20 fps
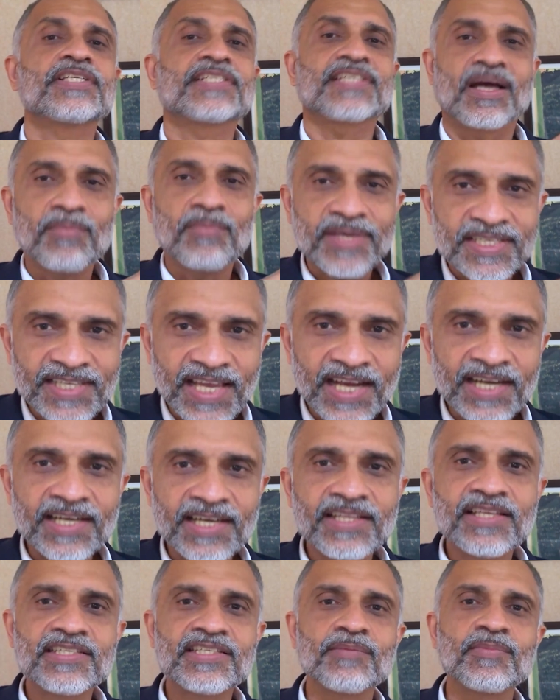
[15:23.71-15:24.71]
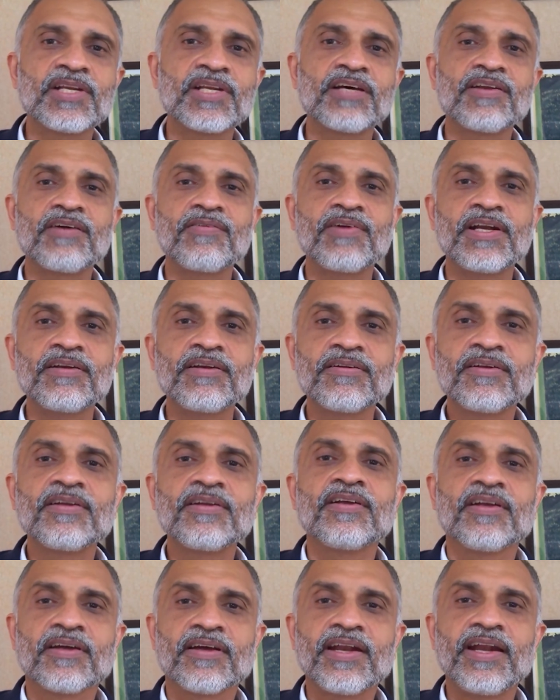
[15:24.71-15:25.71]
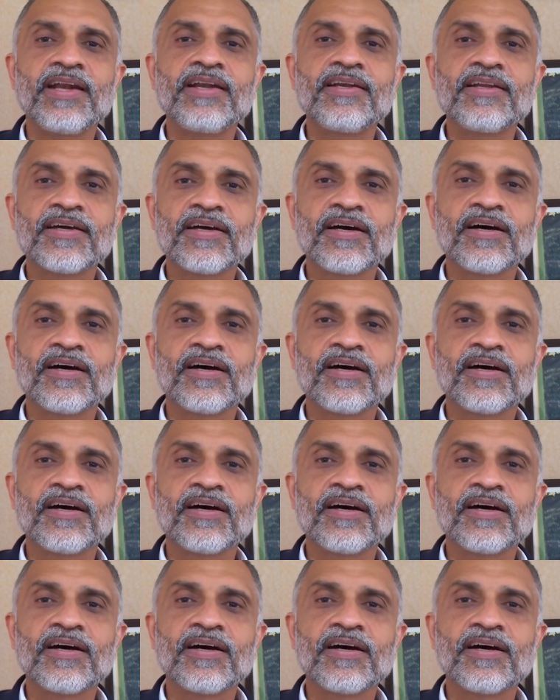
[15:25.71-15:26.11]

some exactly in the similar level in grade